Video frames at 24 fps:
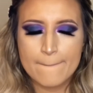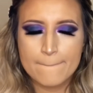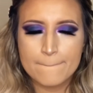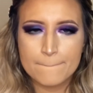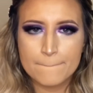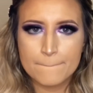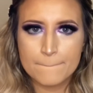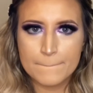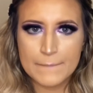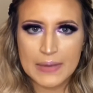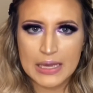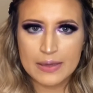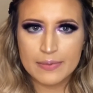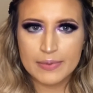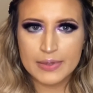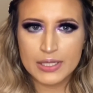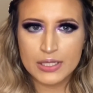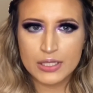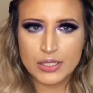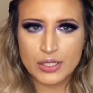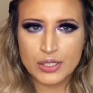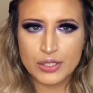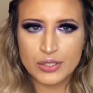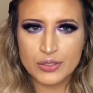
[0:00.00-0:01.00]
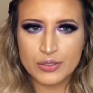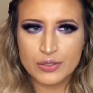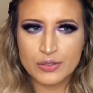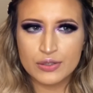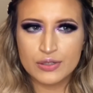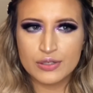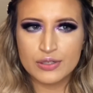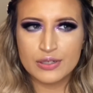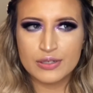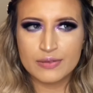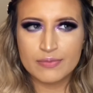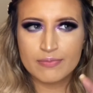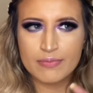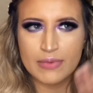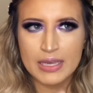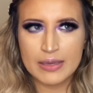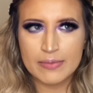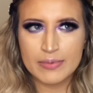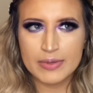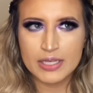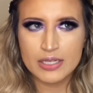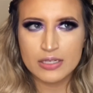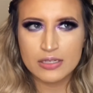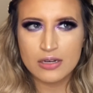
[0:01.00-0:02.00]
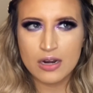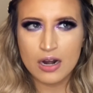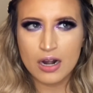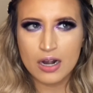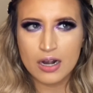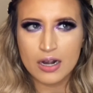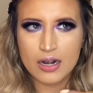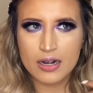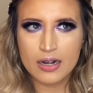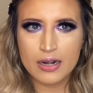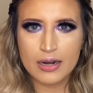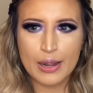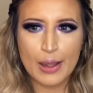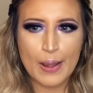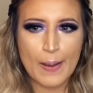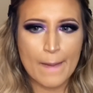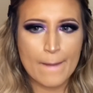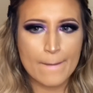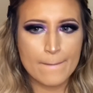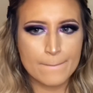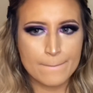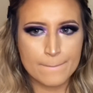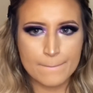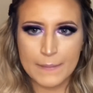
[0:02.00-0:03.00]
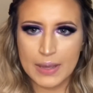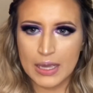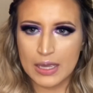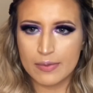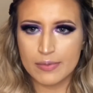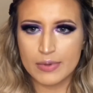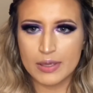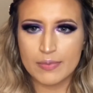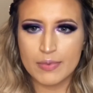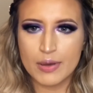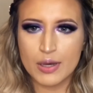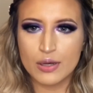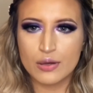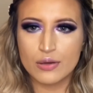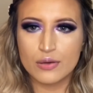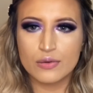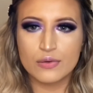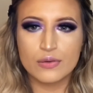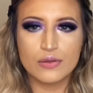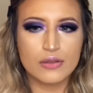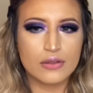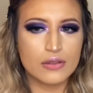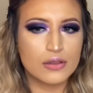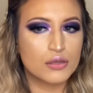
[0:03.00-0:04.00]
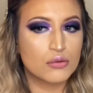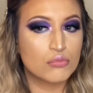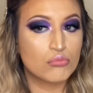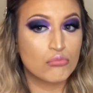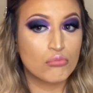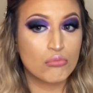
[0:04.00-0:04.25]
Maybe a nude, maybe a dark, maybe both.